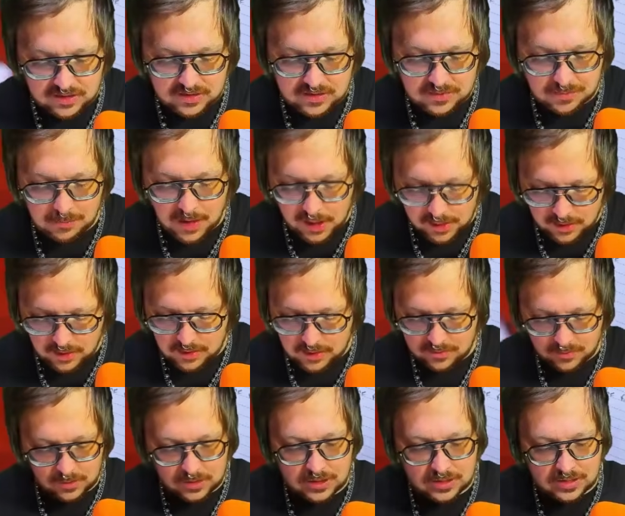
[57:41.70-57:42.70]
it's method,
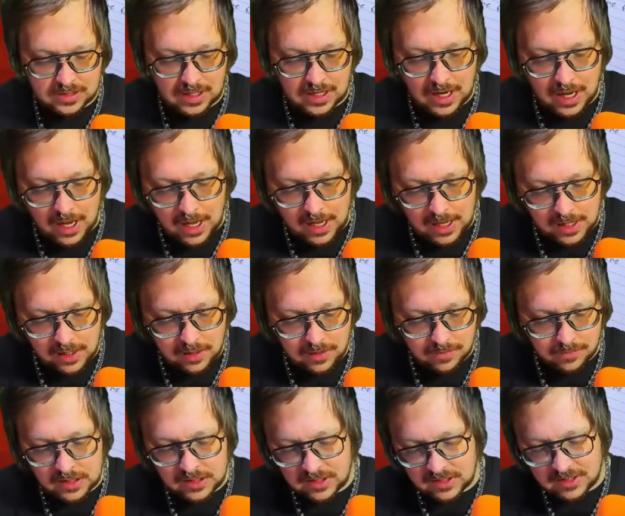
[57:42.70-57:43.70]
which is a 9.
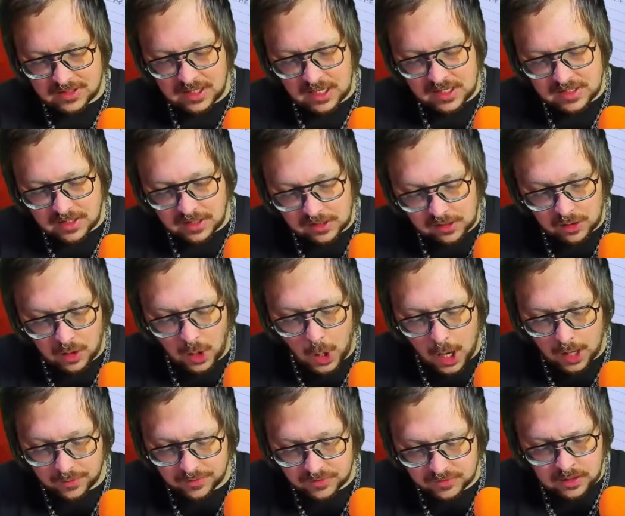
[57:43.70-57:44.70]
Success at a
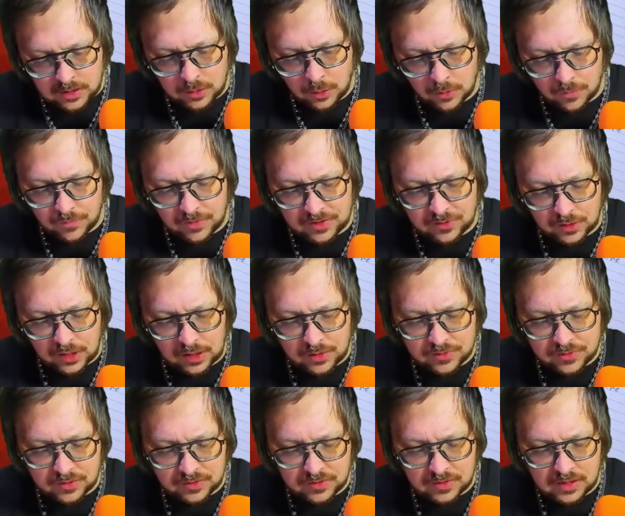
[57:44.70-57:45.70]
cost. Your investigator
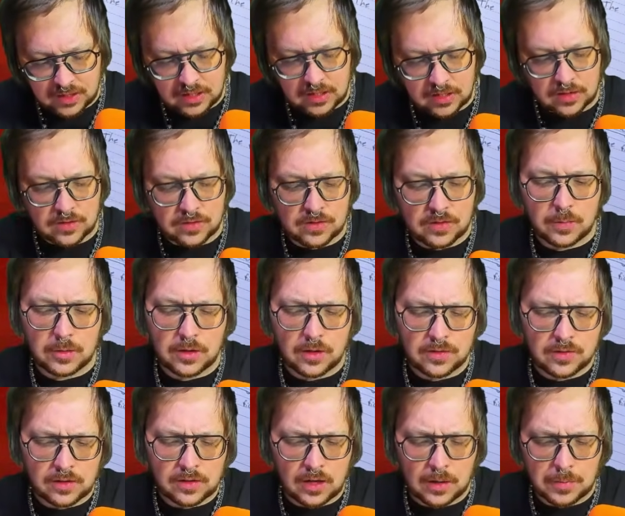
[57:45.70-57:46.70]
succeeds, but
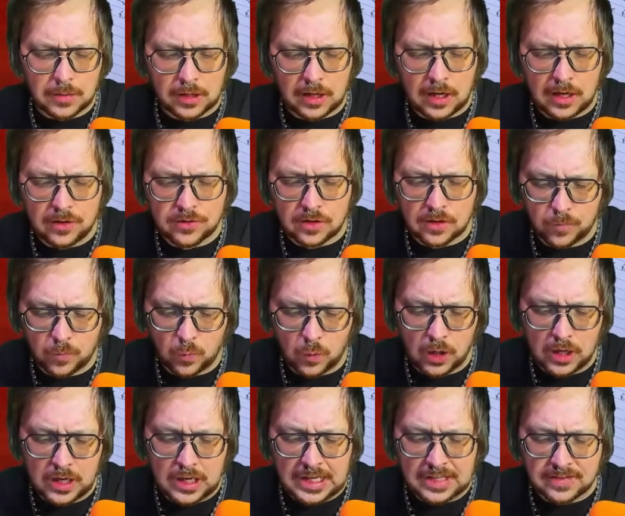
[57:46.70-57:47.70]
there's a complication.
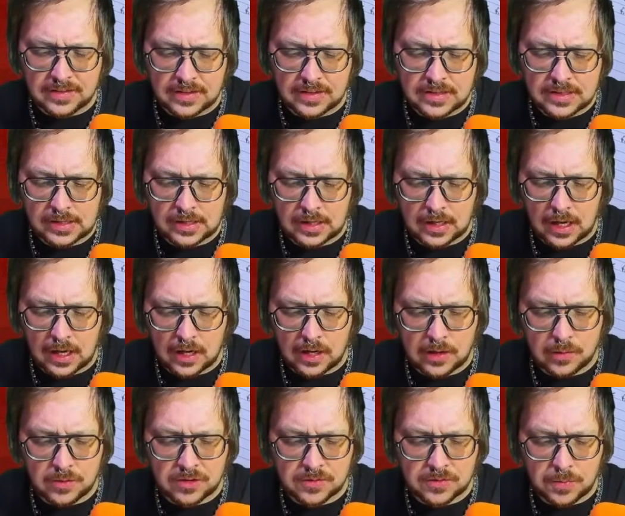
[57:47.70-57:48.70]
What is it and how do
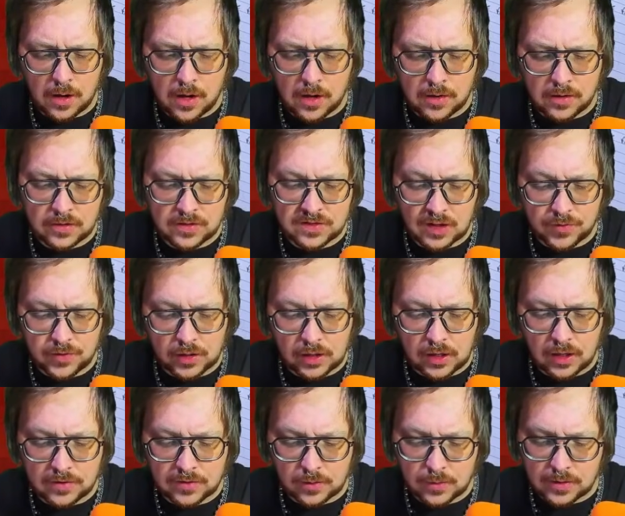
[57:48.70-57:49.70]
they respond? Suffer
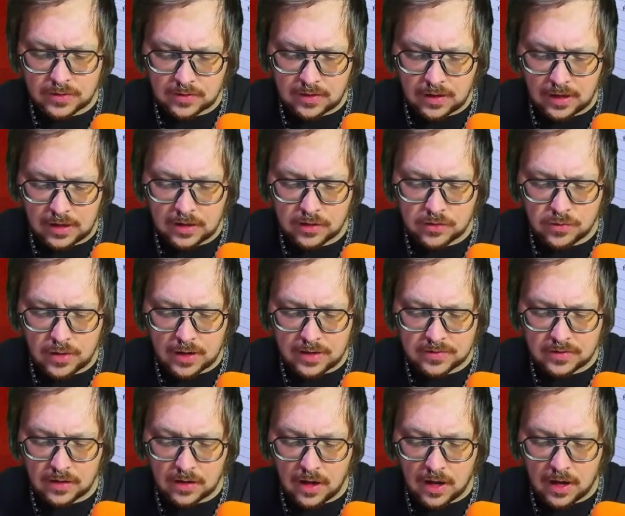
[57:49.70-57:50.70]
consequence. Any
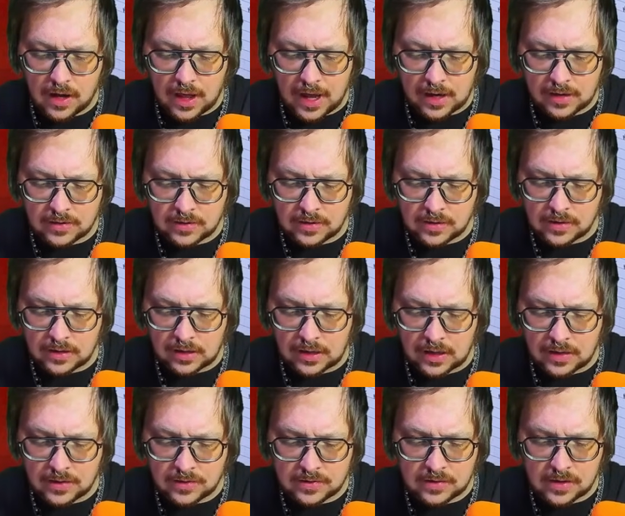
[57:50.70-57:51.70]
threats not acted
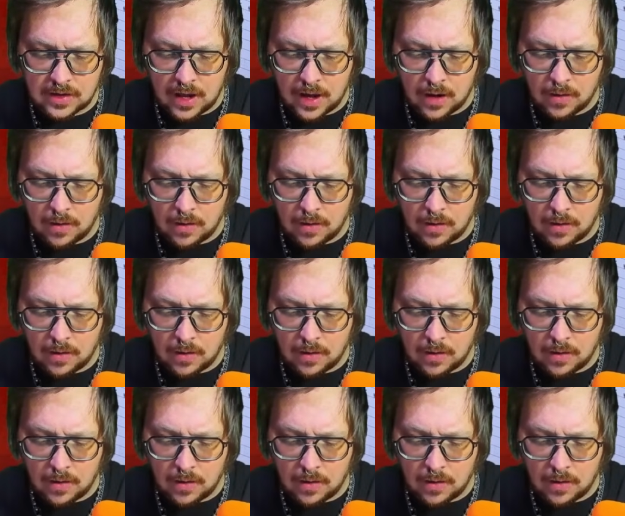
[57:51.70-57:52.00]
against now